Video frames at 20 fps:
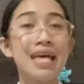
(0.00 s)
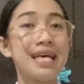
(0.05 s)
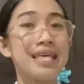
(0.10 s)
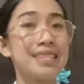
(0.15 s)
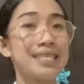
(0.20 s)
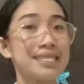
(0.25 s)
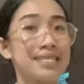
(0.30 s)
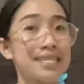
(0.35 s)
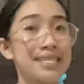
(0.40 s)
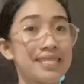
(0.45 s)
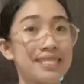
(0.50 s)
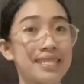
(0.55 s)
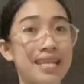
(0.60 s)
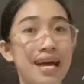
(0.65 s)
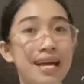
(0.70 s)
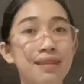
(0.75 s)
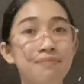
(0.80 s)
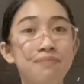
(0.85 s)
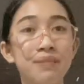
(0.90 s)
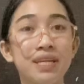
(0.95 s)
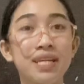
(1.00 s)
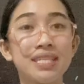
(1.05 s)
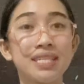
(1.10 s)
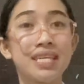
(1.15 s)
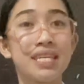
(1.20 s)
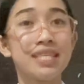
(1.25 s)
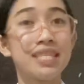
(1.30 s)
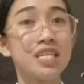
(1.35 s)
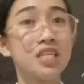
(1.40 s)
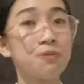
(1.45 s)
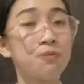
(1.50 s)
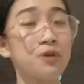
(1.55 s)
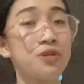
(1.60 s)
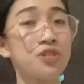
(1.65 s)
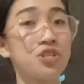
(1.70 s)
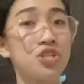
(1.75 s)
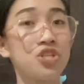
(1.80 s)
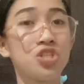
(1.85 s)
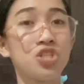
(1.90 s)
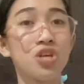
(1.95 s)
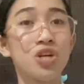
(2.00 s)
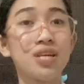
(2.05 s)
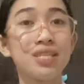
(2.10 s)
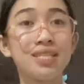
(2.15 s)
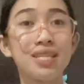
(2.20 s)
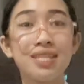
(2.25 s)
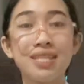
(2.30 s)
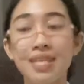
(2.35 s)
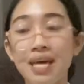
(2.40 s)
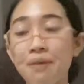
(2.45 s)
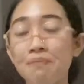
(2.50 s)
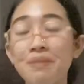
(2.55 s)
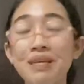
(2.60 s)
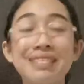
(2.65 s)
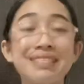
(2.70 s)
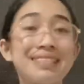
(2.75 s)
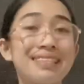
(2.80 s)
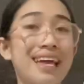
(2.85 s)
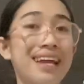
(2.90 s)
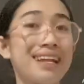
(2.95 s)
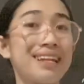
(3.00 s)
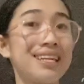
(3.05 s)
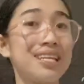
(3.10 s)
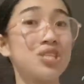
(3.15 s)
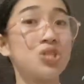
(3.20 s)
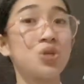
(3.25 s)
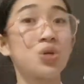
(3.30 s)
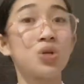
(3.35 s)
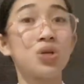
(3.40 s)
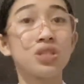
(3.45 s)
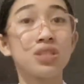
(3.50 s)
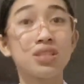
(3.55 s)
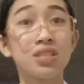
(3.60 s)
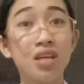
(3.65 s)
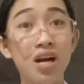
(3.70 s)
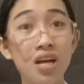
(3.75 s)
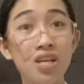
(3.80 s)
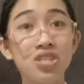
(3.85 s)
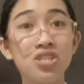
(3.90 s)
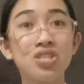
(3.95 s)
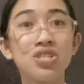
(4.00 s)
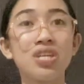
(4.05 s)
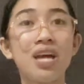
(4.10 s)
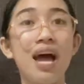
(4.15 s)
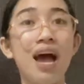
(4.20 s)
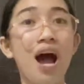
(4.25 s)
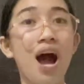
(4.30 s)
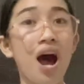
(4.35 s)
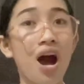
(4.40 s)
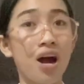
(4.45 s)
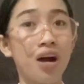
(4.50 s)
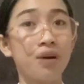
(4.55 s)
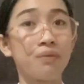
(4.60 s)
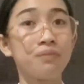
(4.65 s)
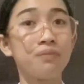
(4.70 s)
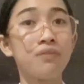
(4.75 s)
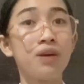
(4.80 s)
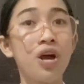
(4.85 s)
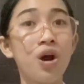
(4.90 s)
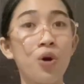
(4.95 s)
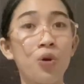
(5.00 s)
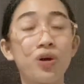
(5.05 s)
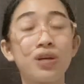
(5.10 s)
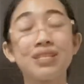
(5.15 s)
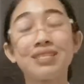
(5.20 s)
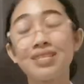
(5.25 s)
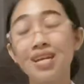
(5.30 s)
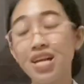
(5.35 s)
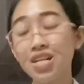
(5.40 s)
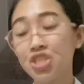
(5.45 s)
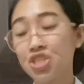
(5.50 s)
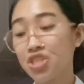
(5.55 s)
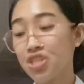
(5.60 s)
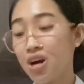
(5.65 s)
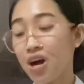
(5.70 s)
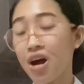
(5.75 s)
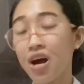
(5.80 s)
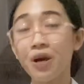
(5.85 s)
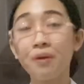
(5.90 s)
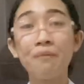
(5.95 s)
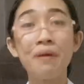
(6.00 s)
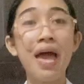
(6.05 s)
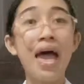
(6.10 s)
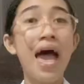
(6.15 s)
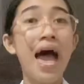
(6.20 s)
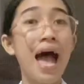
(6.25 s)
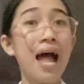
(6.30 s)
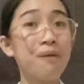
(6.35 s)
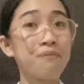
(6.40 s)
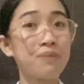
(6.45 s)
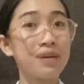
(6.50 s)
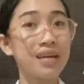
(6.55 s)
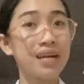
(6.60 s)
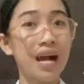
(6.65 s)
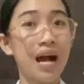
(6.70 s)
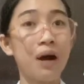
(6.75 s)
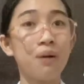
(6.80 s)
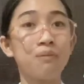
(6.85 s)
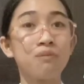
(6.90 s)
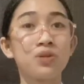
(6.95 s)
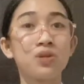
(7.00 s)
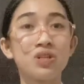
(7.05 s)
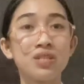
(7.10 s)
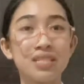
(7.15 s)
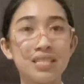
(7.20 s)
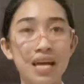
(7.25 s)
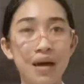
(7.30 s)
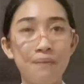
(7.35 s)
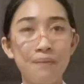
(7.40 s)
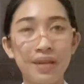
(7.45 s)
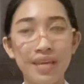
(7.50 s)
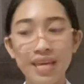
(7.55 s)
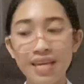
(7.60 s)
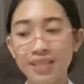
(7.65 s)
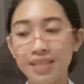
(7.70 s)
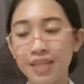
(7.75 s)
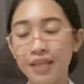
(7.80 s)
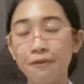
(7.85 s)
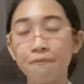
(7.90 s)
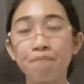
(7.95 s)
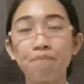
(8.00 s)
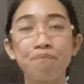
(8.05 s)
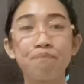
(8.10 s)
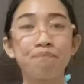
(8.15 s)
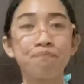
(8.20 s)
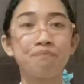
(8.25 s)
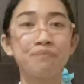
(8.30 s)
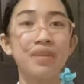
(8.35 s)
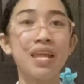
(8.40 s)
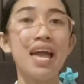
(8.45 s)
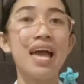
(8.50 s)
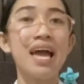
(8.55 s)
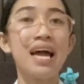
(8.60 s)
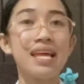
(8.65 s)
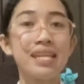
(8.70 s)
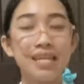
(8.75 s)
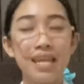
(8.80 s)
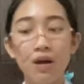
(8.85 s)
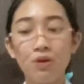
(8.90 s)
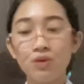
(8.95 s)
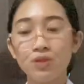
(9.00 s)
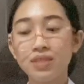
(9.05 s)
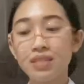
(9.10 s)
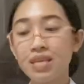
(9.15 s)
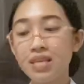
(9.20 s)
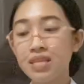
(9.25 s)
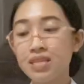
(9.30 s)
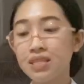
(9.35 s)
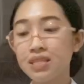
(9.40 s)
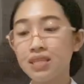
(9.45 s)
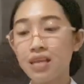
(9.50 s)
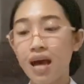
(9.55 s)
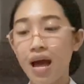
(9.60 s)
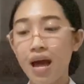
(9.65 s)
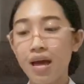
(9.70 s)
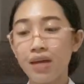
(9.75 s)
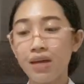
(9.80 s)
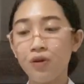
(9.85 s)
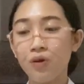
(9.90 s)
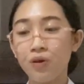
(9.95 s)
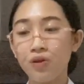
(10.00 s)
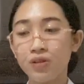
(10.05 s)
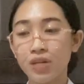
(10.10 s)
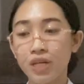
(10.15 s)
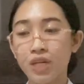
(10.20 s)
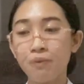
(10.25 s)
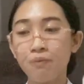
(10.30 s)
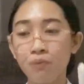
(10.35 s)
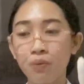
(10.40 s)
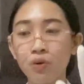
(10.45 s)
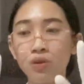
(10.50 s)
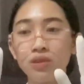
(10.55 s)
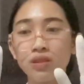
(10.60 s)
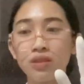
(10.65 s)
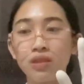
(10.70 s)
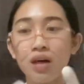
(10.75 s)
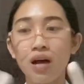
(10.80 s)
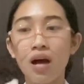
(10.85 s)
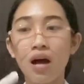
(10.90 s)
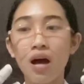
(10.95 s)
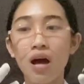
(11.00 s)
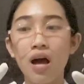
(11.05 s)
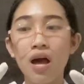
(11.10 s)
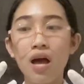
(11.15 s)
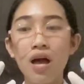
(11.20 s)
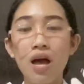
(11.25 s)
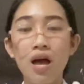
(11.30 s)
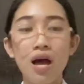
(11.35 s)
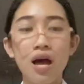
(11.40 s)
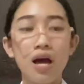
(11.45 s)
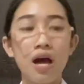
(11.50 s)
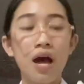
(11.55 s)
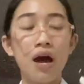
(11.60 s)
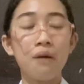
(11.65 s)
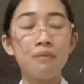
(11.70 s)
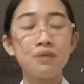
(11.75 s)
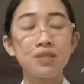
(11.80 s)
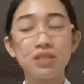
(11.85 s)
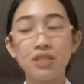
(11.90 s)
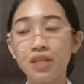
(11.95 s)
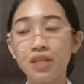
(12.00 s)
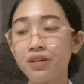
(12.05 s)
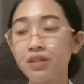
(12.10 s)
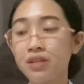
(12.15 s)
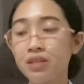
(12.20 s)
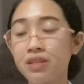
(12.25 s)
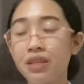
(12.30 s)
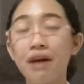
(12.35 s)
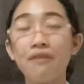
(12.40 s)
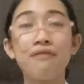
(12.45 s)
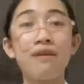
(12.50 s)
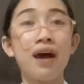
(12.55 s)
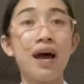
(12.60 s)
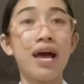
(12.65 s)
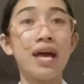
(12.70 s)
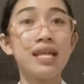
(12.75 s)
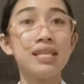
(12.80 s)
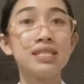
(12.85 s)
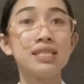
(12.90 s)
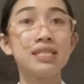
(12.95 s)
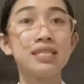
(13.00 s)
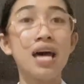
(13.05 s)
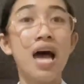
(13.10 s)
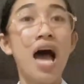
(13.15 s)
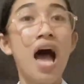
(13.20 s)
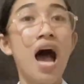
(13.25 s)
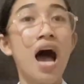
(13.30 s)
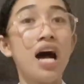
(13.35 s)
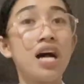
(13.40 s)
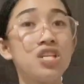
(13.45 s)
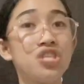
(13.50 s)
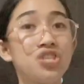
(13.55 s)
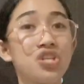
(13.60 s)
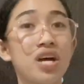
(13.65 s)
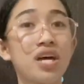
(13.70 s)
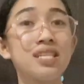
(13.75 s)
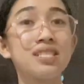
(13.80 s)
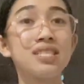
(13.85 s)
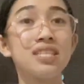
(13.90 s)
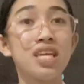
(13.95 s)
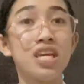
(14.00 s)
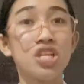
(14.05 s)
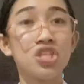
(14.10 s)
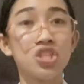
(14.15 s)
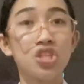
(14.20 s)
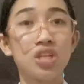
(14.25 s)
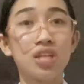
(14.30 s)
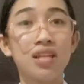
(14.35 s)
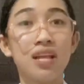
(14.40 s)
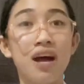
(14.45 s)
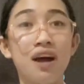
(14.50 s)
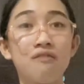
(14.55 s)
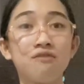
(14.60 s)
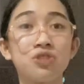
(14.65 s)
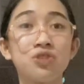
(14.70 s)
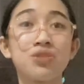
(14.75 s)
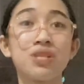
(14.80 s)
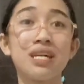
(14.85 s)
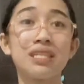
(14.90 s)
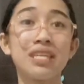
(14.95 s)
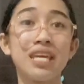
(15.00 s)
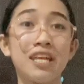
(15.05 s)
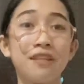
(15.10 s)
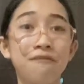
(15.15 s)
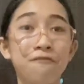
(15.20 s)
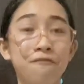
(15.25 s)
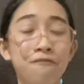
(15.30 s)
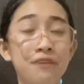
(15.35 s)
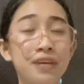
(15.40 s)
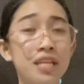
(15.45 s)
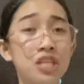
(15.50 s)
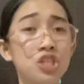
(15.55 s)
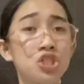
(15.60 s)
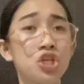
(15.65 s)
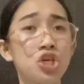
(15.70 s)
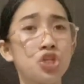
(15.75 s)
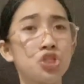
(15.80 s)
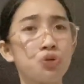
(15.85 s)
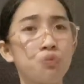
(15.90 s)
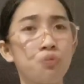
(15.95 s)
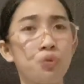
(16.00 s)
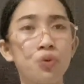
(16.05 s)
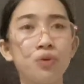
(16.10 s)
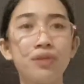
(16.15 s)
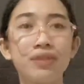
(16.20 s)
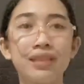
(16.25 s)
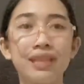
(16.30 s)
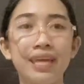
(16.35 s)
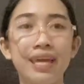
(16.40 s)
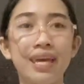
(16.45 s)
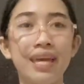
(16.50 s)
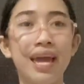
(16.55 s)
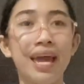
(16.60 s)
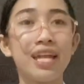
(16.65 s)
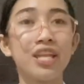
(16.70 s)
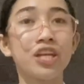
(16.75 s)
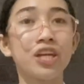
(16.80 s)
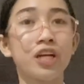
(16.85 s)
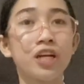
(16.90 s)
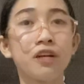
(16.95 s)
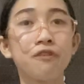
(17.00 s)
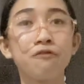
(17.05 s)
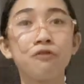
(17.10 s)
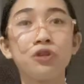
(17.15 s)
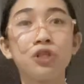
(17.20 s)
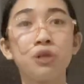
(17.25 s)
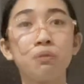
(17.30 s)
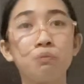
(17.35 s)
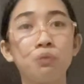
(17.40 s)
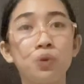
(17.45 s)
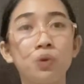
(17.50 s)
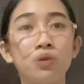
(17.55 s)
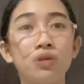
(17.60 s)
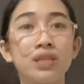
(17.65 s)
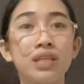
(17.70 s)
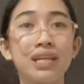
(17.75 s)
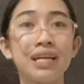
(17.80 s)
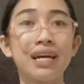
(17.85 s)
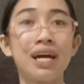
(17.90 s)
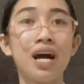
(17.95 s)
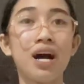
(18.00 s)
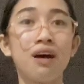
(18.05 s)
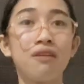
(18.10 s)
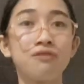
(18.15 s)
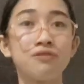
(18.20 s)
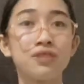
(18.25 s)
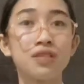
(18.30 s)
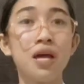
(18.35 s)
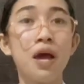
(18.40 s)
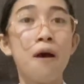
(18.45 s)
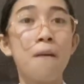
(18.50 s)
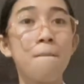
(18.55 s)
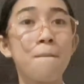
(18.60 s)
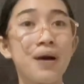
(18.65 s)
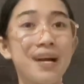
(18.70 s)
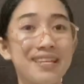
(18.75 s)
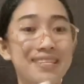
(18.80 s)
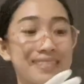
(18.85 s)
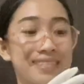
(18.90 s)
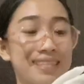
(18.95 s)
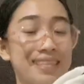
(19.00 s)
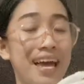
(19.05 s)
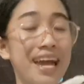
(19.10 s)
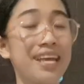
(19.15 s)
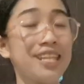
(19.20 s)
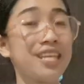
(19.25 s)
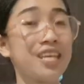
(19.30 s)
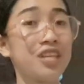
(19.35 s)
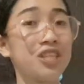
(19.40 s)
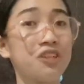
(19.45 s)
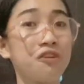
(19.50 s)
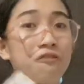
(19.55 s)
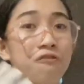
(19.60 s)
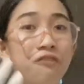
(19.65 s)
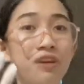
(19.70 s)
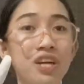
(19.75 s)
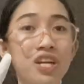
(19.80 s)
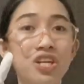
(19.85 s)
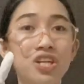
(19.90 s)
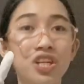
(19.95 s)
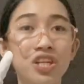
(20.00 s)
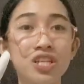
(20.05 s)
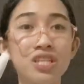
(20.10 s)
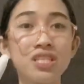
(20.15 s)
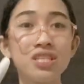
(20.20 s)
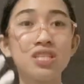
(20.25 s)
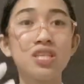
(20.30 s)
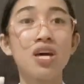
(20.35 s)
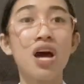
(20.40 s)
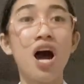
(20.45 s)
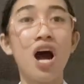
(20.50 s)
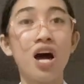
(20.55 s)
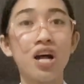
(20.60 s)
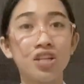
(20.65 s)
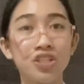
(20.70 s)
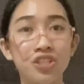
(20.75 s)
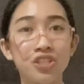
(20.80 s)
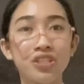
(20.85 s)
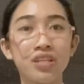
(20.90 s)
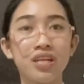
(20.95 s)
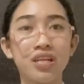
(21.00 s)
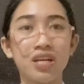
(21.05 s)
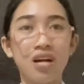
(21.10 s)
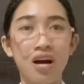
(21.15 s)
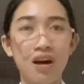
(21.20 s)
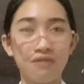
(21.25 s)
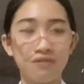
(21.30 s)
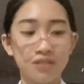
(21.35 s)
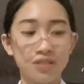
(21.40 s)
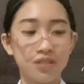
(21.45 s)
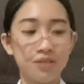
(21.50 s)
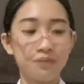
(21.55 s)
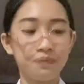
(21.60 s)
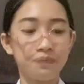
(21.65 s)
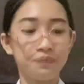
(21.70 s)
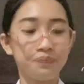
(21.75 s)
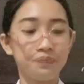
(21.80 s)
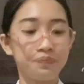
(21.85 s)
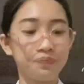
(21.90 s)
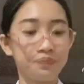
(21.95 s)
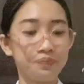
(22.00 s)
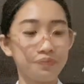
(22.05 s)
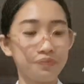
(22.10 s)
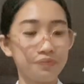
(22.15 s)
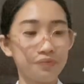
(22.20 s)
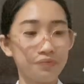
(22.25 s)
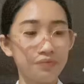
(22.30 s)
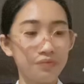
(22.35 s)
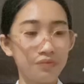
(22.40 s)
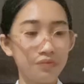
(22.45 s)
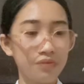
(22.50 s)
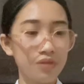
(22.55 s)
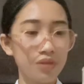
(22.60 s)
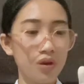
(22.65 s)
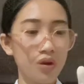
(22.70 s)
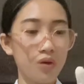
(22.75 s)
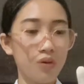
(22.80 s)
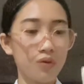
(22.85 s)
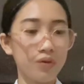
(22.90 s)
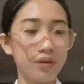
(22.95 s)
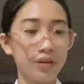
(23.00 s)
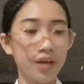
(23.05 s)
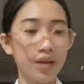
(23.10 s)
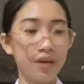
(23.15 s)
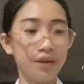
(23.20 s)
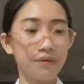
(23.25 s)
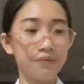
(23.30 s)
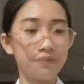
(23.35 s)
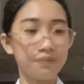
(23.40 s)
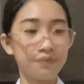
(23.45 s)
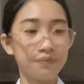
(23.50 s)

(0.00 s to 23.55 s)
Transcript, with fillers: This is done because in this position, the thumb is likely to touch arm or touch the arm and become contaminated. Now, since I already put the um, glove hands, adjust each glove so that it fits smoothly and carefully pull the cuffs by sliding the fingers under the cuffs. Okay.